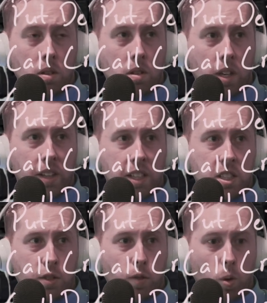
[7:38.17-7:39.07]
and this
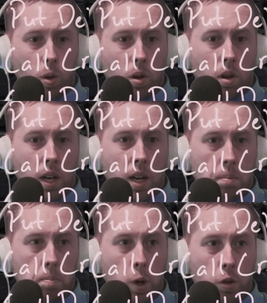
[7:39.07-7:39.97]
is for
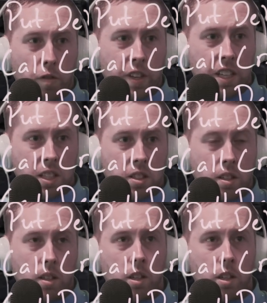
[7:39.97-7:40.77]
both of these.